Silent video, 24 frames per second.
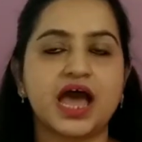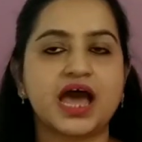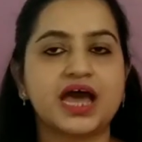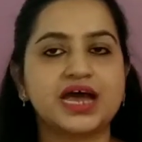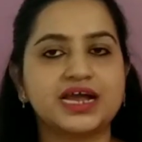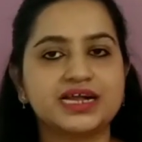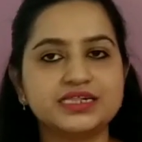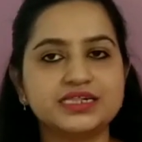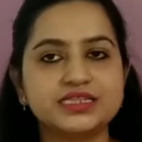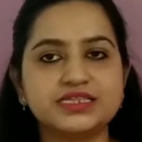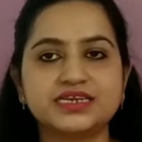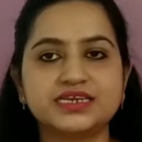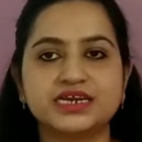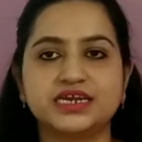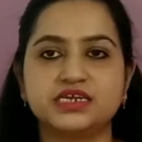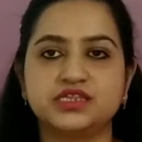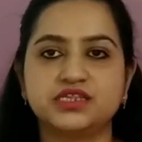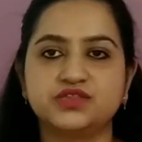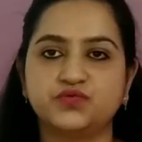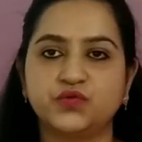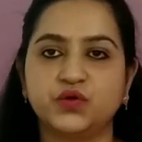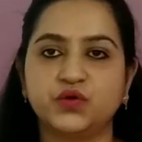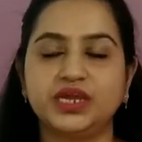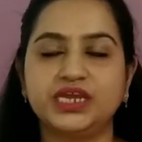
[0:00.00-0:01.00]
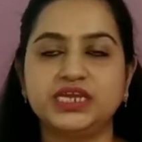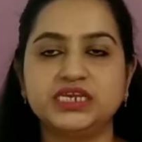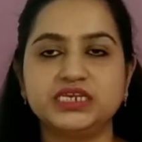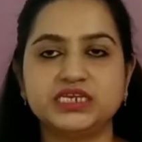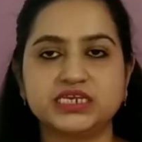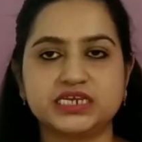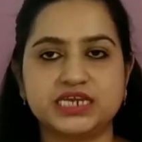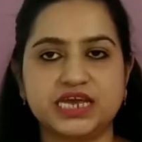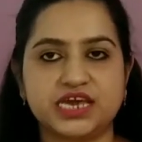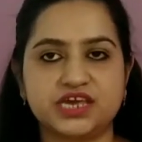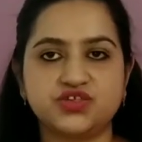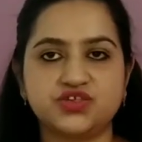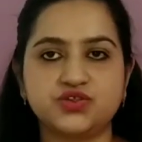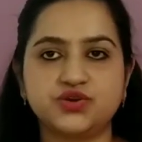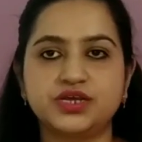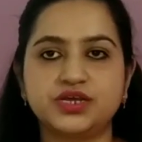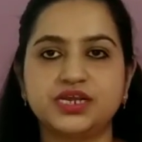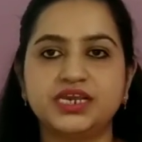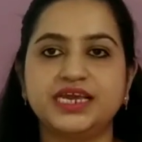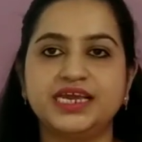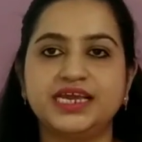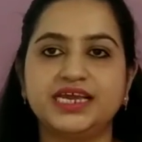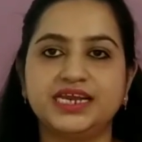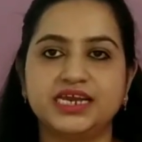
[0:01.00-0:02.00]
Ielts stands for
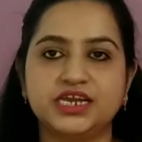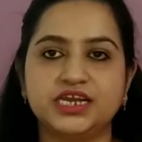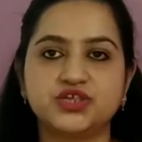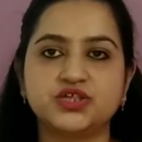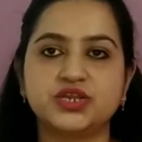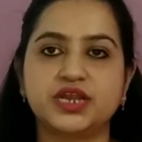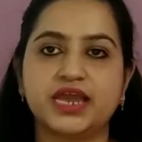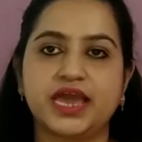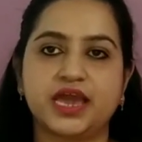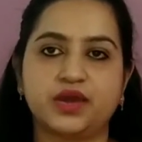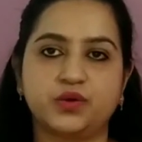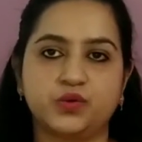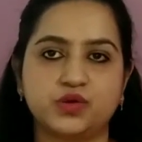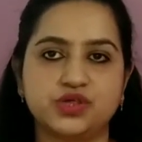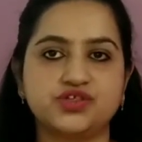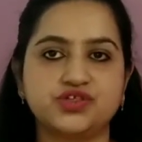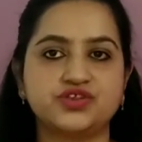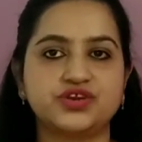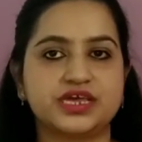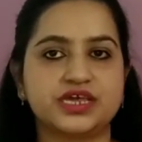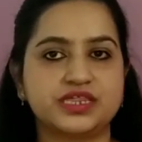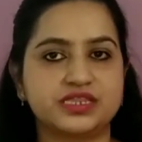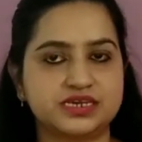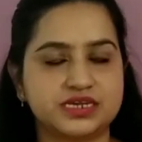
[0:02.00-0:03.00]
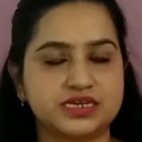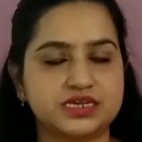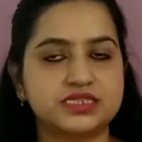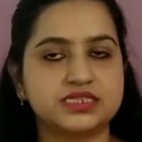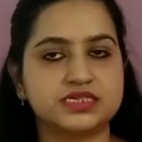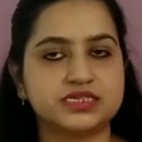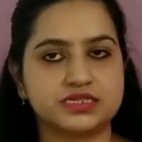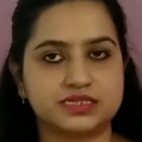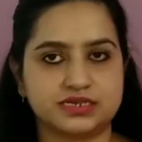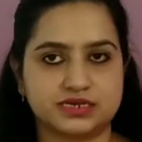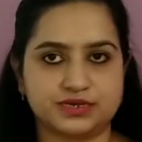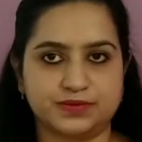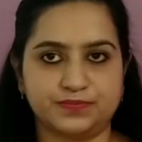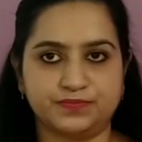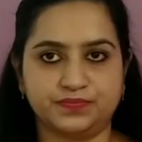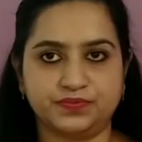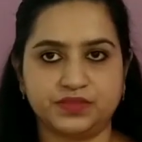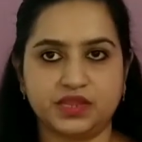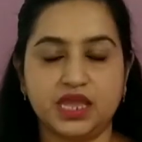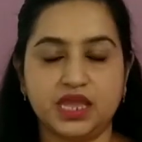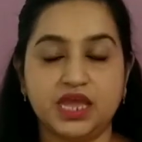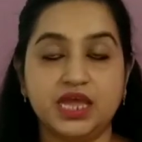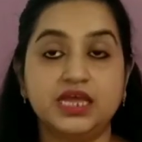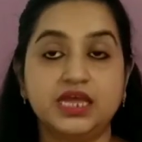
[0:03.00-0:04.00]
International English Language Testing System.
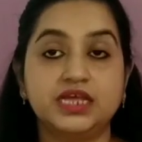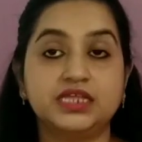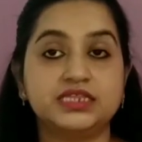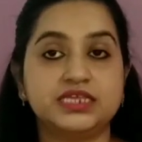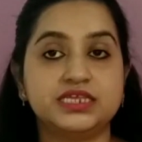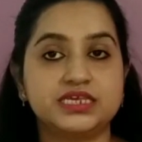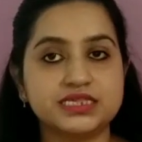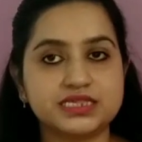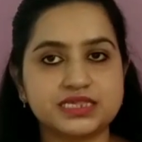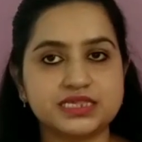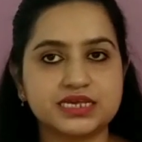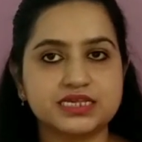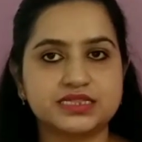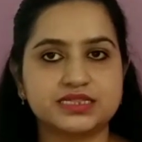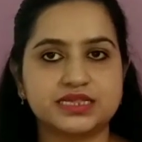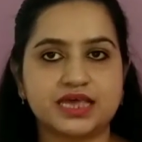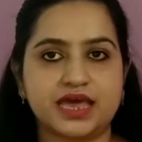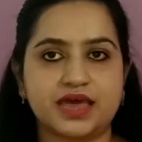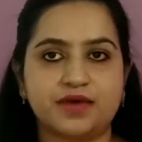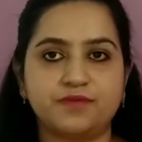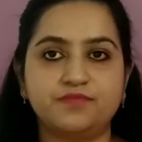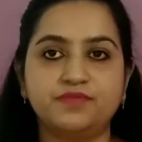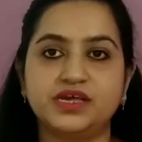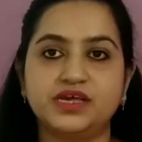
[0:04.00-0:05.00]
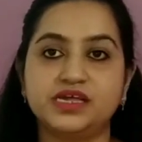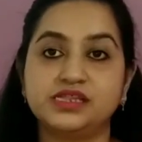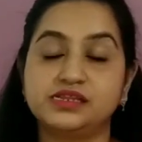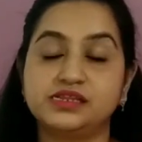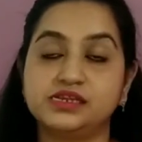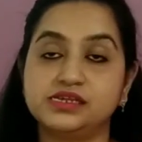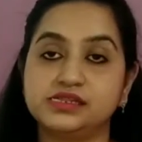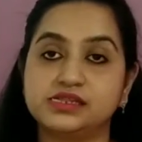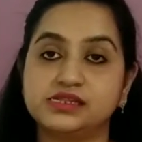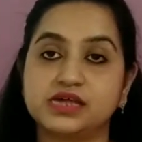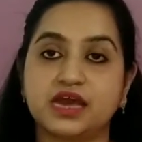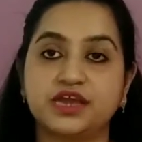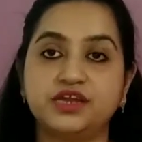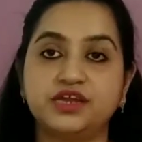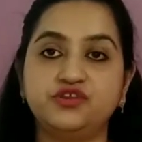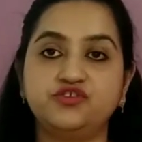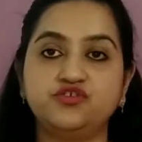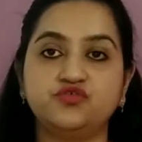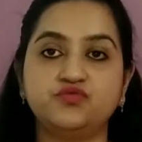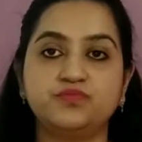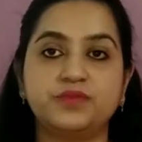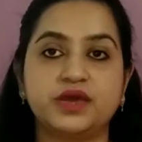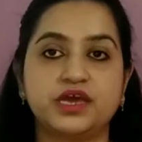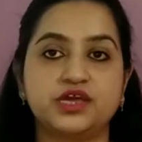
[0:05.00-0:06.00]
This exam is designed
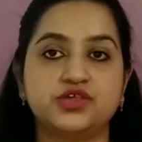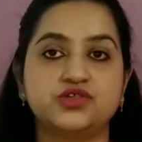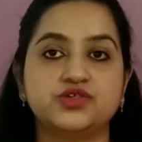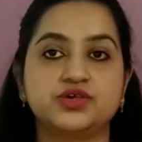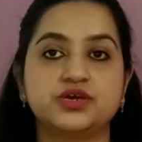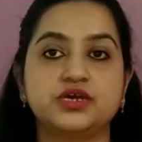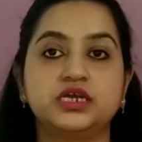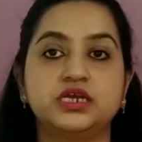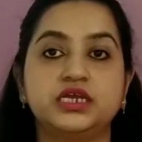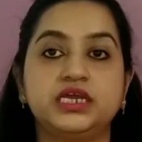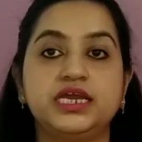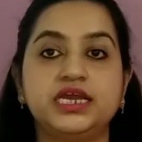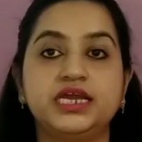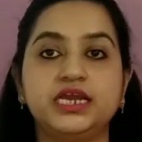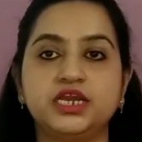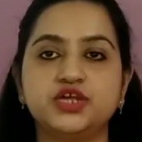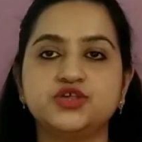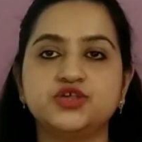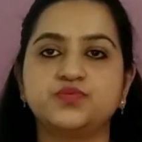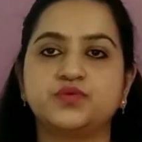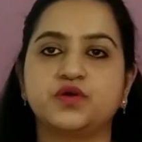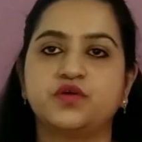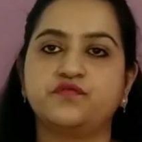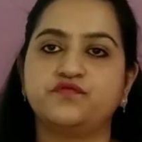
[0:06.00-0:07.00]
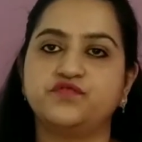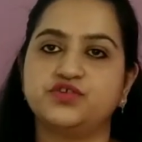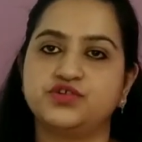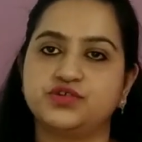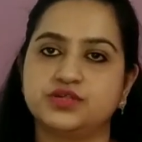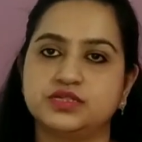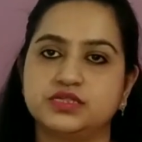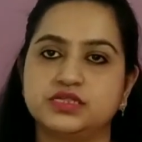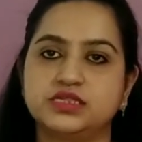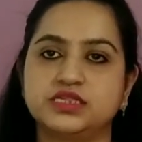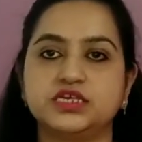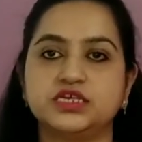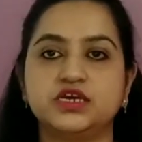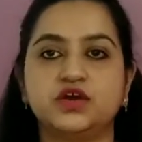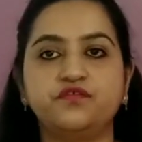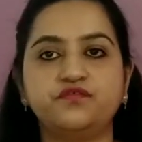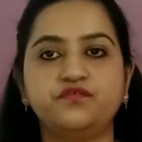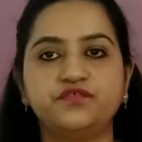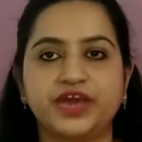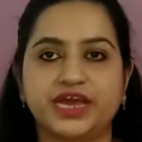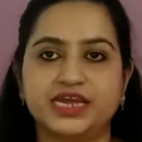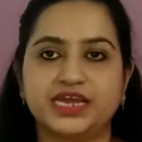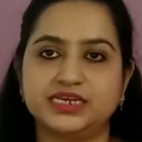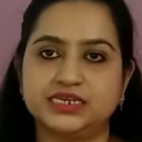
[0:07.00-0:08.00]
to measure English proficiency
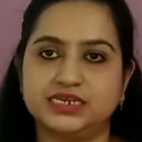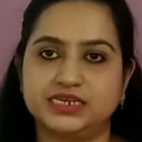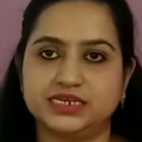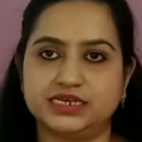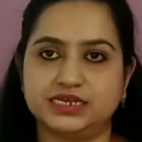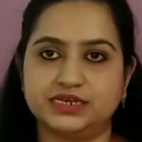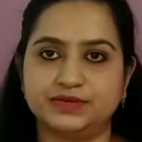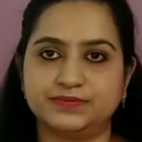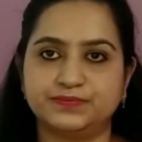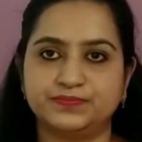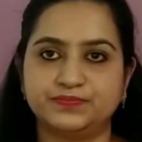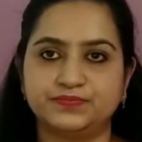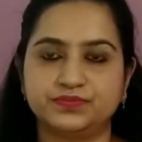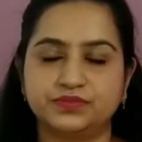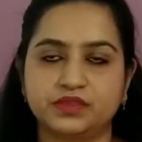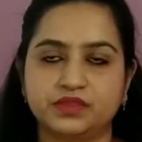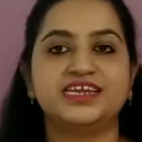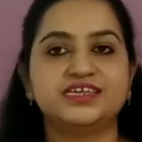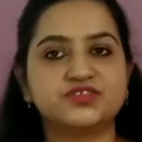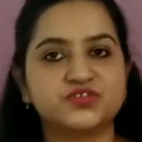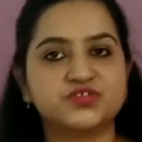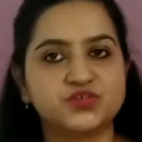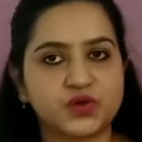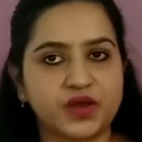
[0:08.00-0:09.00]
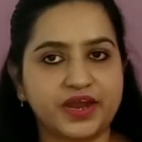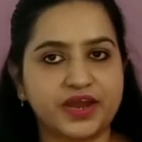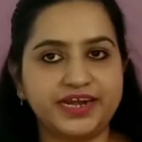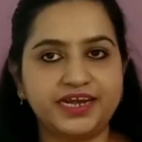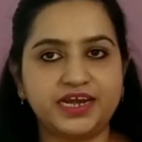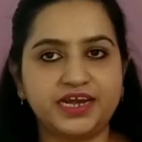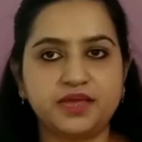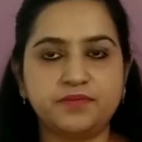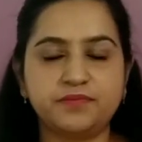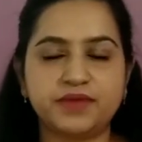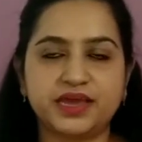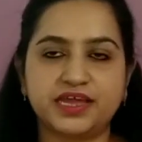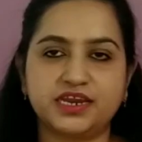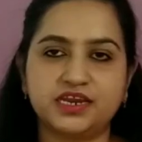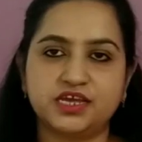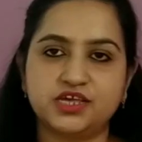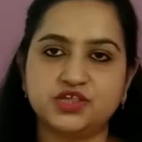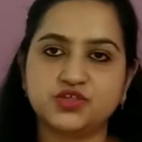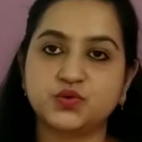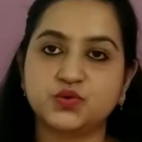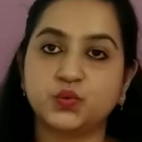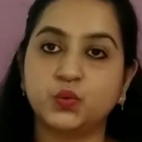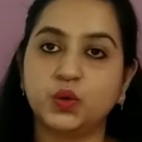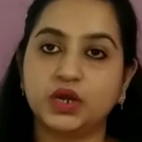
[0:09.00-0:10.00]
of candidate. It is jointly
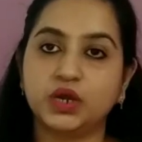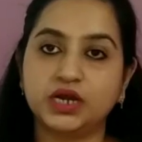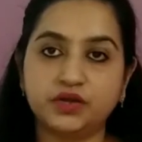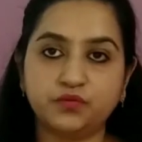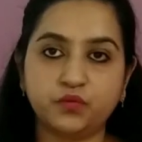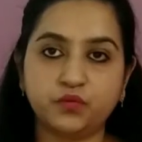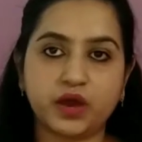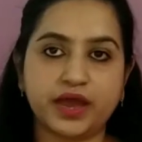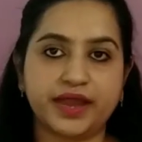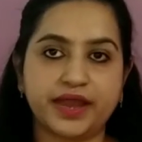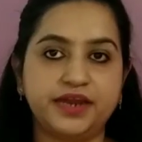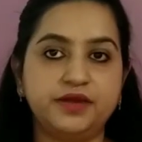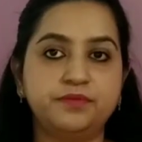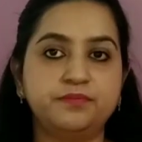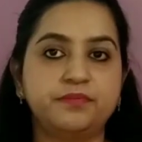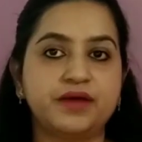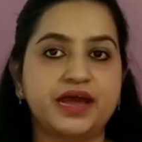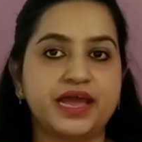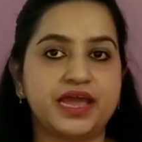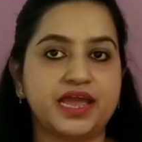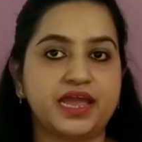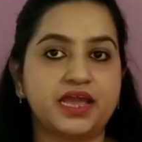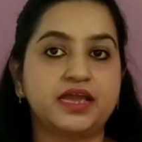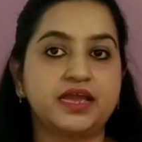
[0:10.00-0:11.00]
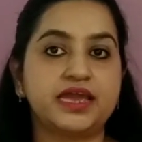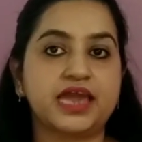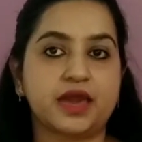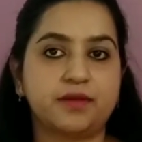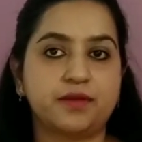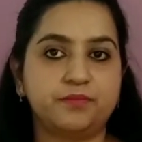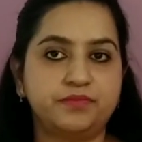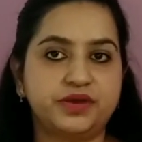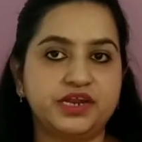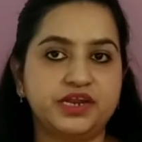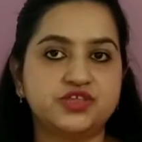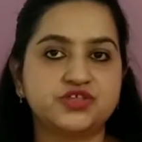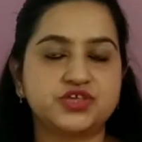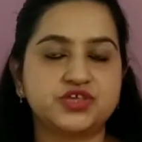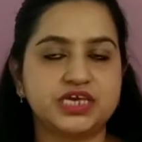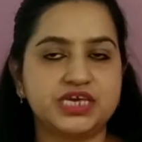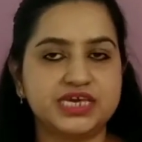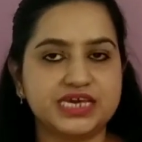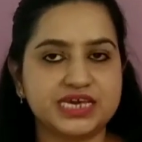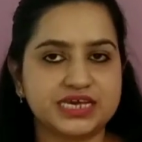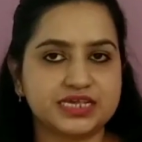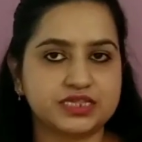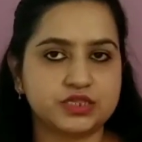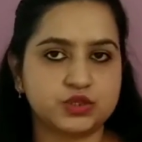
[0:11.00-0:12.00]
managed worldwide by Cambridge
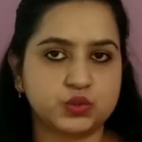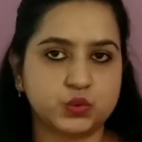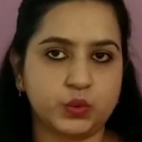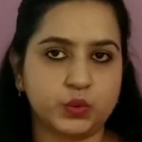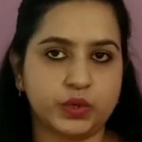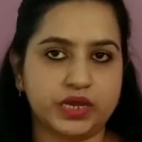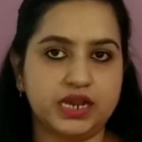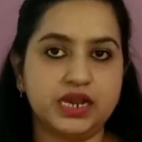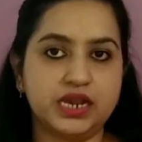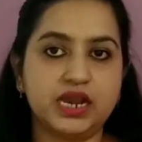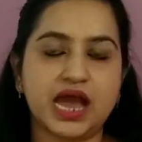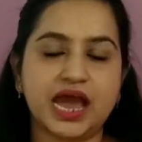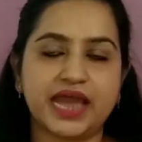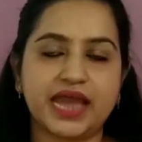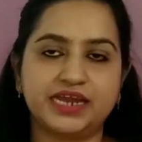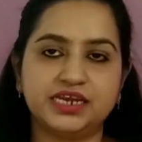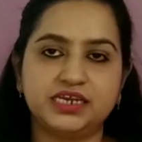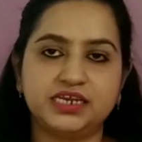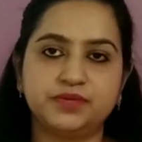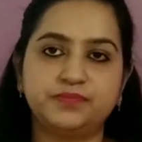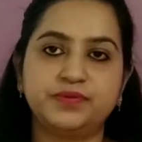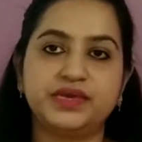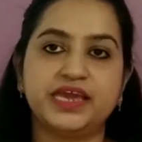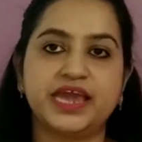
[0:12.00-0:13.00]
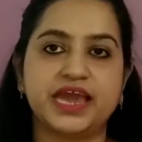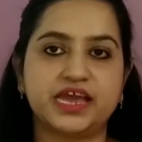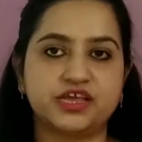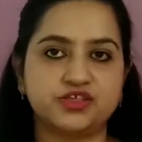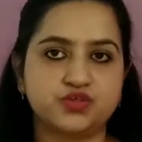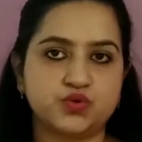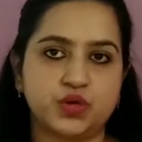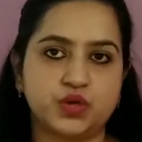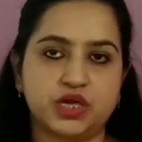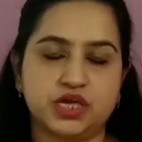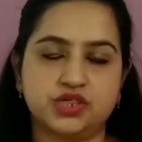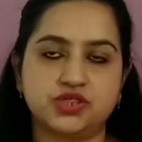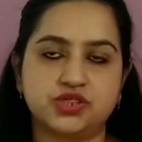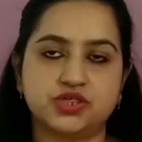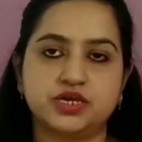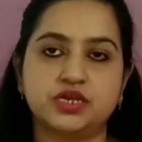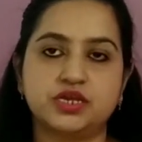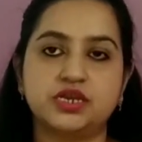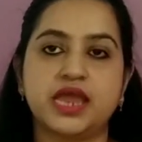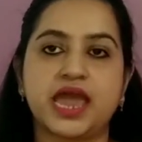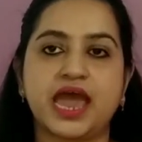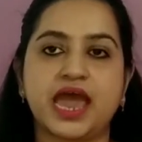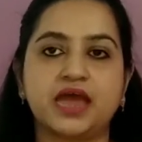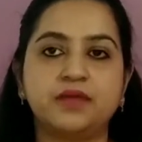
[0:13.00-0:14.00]
ESOL, IDP
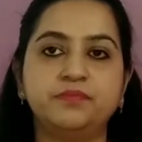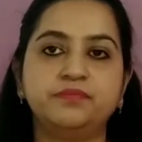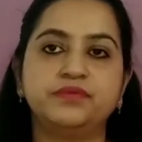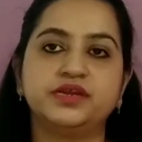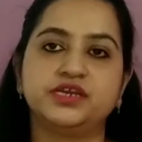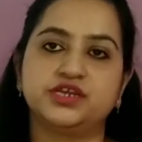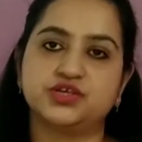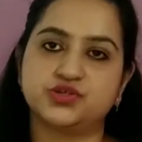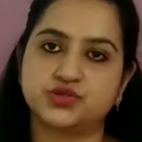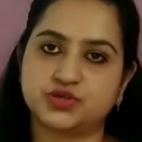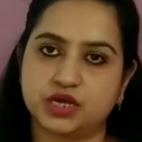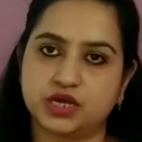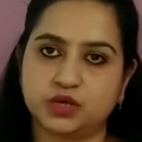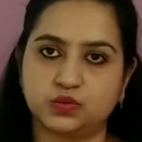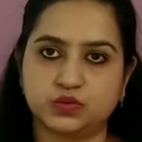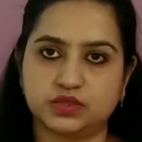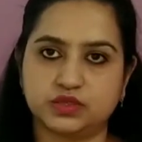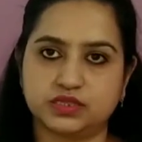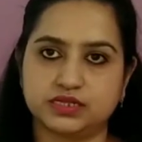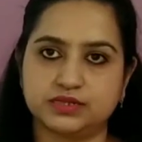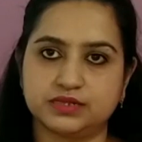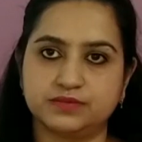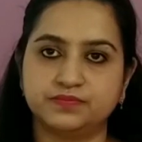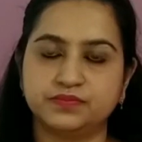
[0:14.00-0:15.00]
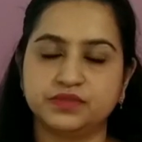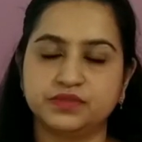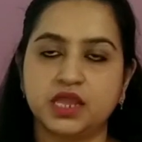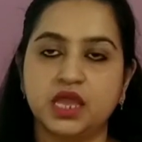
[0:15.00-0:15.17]
Education and British Council.